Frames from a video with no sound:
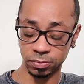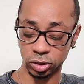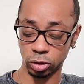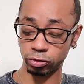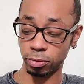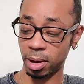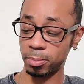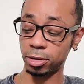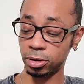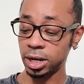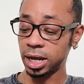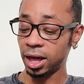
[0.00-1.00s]
So
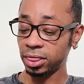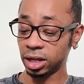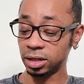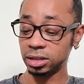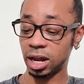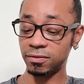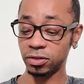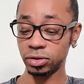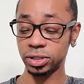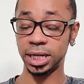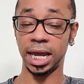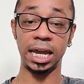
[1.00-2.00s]
remember, the
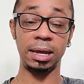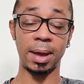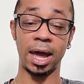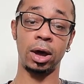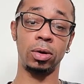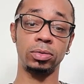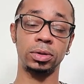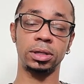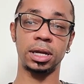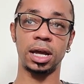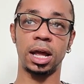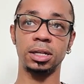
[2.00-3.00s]
Lovers came out
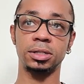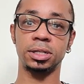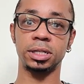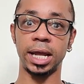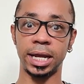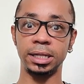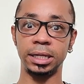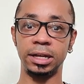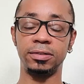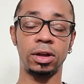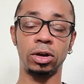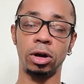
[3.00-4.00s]

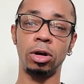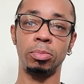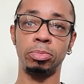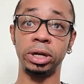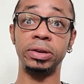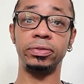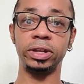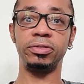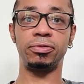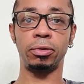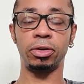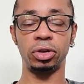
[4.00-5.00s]
slightly or briefly
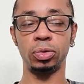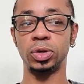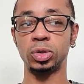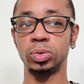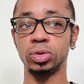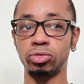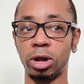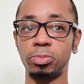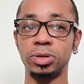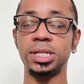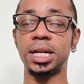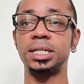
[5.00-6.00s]
for you, which was
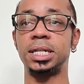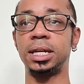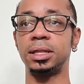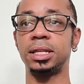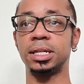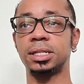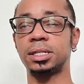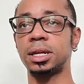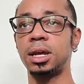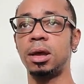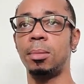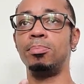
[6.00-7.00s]
representing this
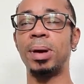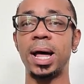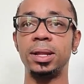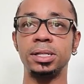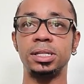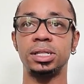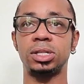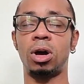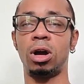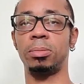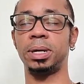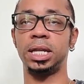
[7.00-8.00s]
balance, this
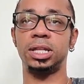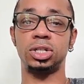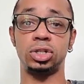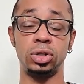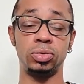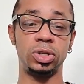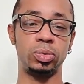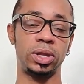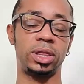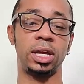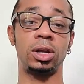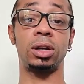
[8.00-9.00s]
harmony, this union
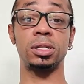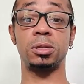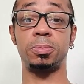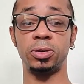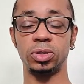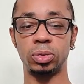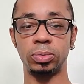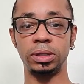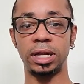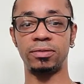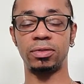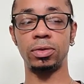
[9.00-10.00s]
within on a spiritual
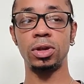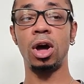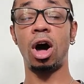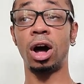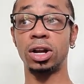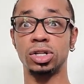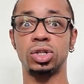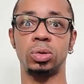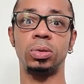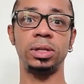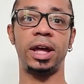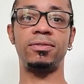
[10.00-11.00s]
level, on a
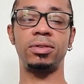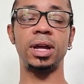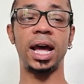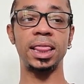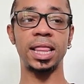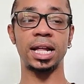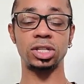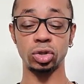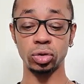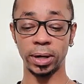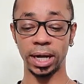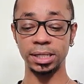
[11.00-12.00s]
soul level, and that's
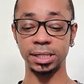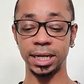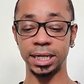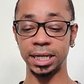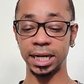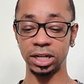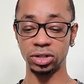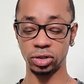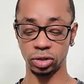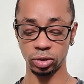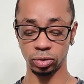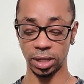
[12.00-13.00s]
translating
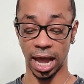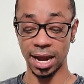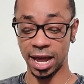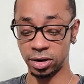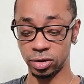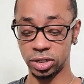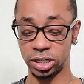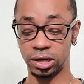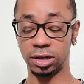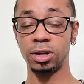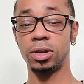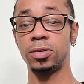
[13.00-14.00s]
into that energy